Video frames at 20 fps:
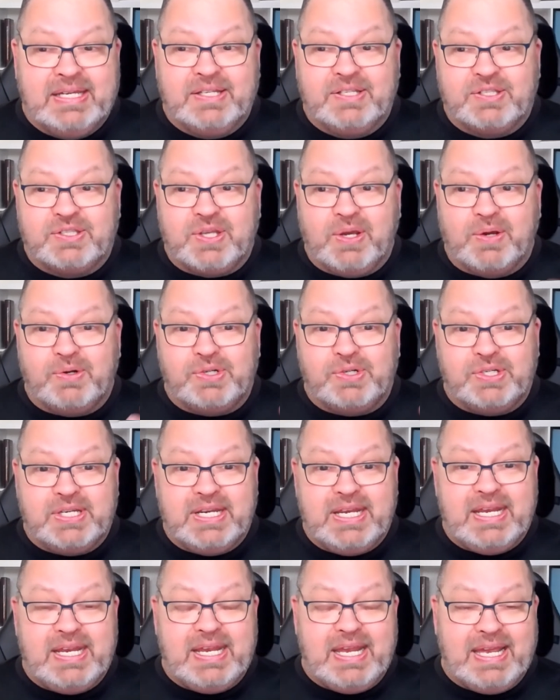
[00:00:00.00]
So
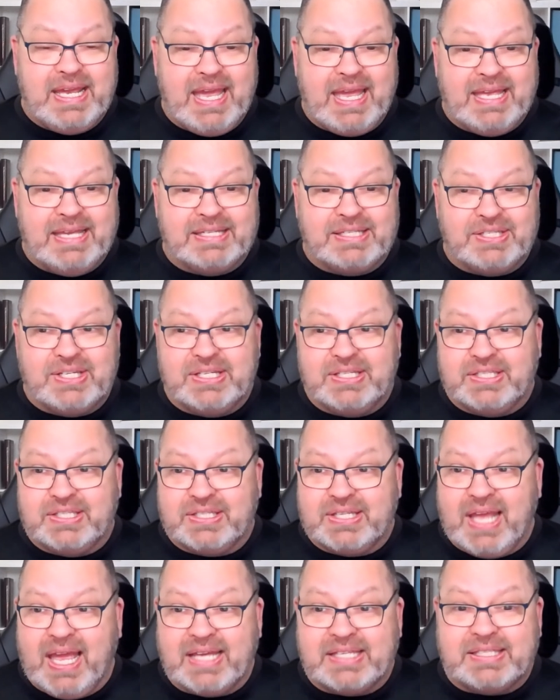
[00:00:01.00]
she's
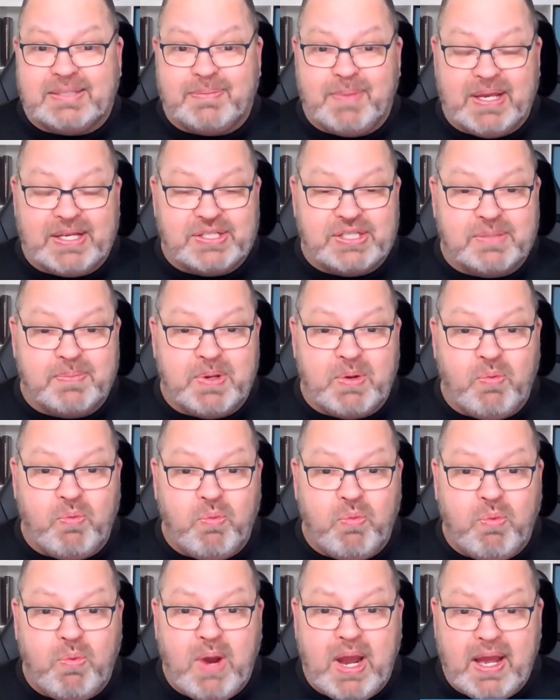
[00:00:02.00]
estimating she's gonna be
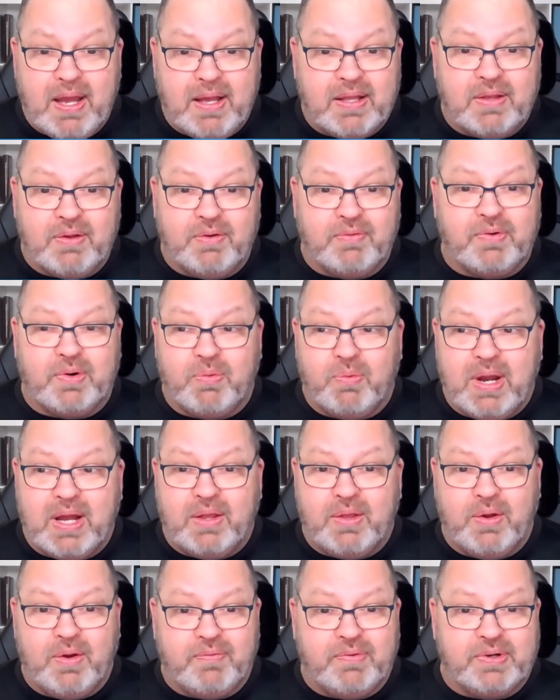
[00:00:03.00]
well
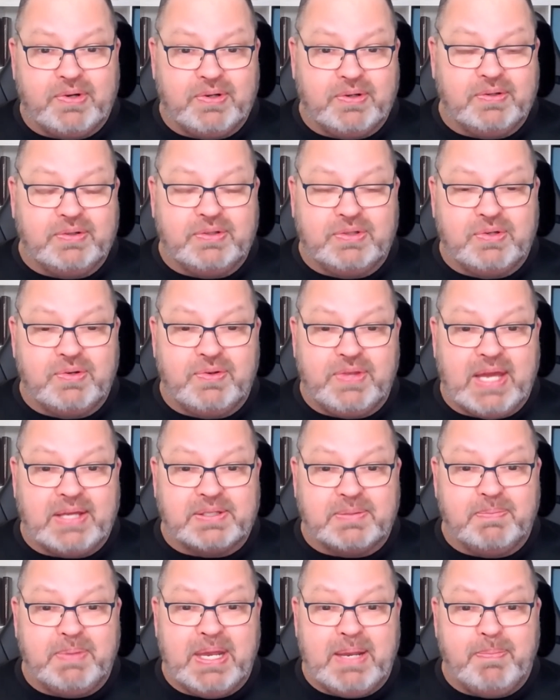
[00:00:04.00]
over
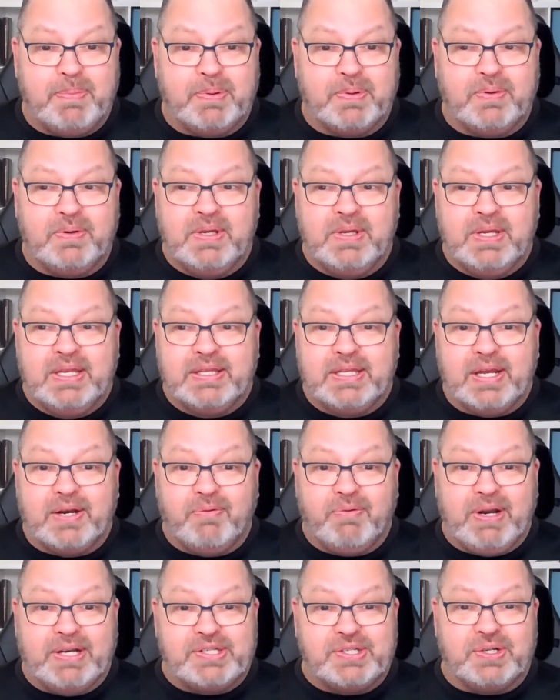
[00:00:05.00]
2,000 people that are
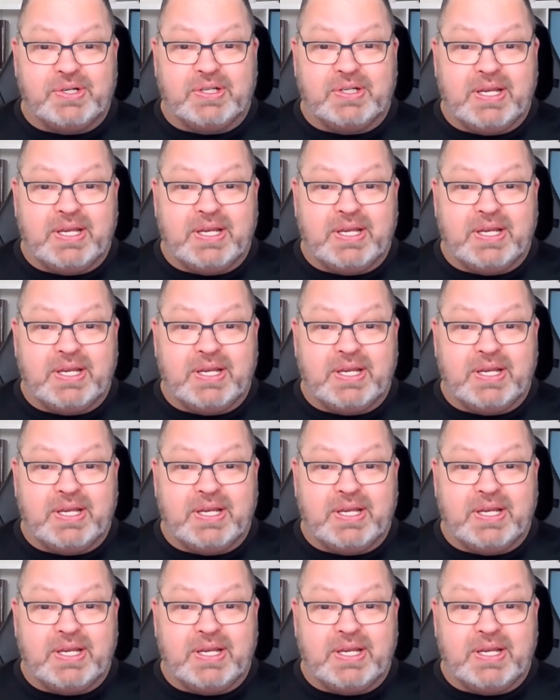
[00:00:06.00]
registered.